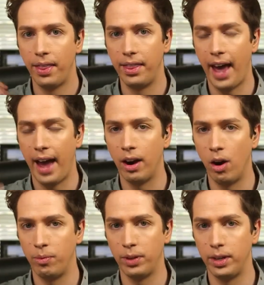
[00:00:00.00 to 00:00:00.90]
that
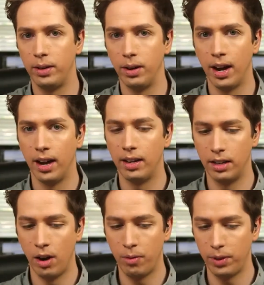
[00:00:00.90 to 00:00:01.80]
hopefully, uh,
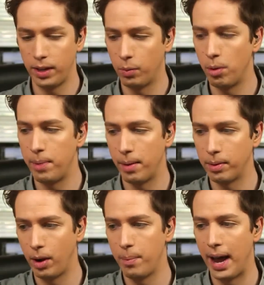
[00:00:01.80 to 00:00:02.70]
hopefully we'll be able
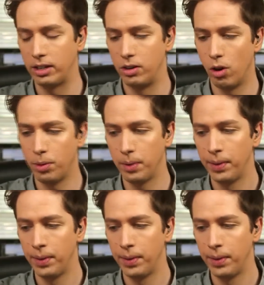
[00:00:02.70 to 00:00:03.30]
to go back to normal.